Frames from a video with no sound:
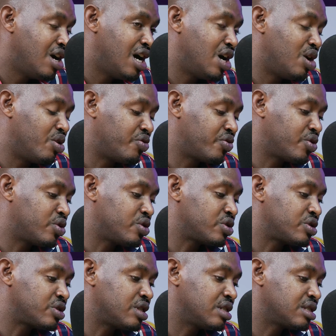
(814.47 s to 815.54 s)
and of
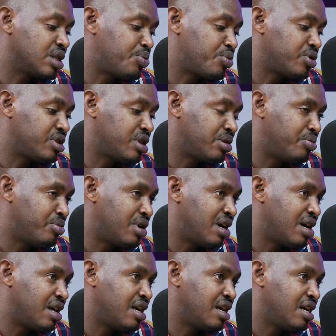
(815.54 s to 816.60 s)
course supported
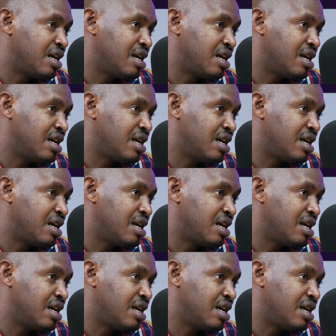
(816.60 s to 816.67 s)
by